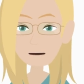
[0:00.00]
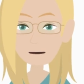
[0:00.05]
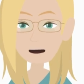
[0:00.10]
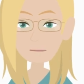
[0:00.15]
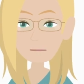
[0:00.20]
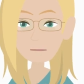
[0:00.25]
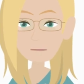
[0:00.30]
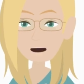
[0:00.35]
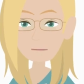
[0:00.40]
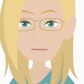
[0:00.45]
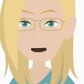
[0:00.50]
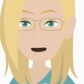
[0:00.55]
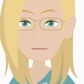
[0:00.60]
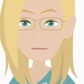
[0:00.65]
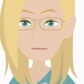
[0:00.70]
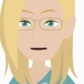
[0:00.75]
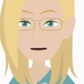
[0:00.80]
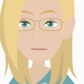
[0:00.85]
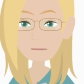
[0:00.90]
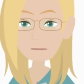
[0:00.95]
off until
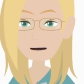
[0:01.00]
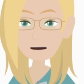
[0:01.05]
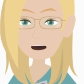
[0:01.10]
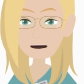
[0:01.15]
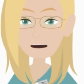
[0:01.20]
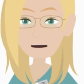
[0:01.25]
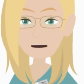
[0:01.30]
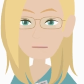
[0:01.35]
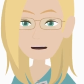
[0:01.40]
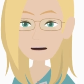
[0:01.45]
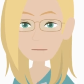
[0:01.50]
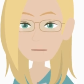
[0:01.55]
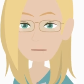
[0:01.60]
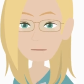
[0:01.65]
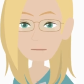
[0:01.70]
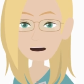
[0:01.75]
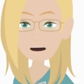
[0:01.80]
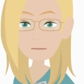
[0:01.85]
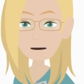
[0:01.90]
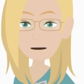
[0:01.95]
such time that the
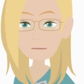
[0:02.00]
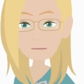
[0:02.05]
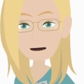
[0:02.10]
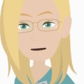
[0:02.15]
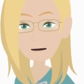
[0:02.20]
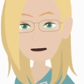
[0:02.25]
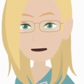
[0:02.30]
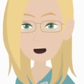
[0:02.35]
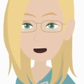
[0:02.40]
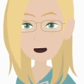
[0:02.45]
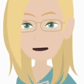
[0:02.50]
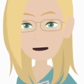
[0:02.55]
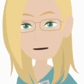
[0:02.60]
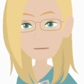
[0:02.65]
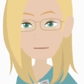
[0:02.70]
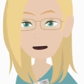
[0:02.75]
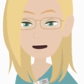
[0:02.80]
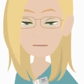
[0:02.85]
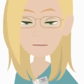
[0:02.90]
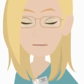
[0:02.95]
sensor is
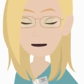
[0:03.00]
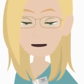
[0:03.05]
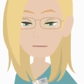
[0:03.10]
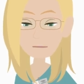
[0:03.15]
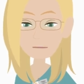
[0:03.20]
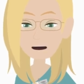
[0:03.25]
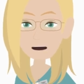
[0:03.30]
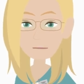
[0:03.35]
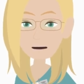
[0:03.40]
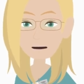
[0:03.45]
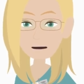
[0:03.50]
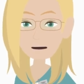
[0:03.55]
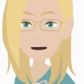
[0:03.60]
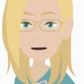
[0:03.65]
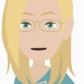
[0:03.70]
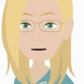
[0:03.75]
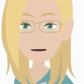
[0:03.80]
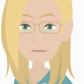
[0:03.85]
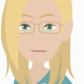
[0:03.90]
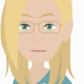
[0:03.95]
reading accurately
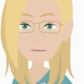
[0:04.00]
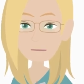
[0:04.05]
again.